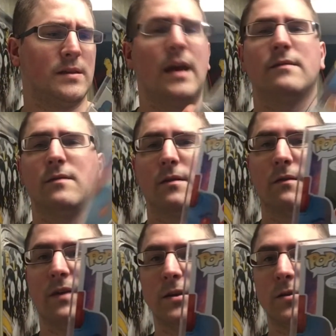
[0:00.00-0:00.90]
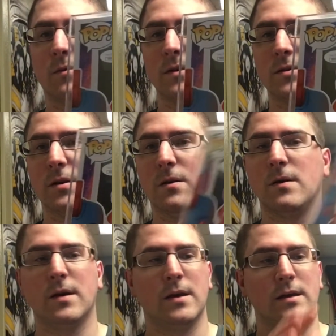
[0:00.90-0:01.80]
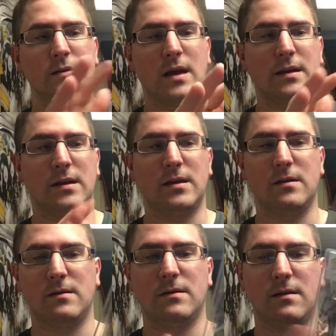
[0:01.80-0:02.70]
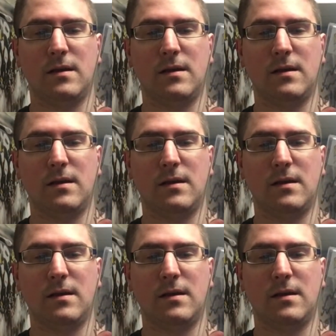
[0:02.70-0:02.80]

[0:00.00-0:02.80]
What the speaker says: Yeah, for the convention one. So signed it here,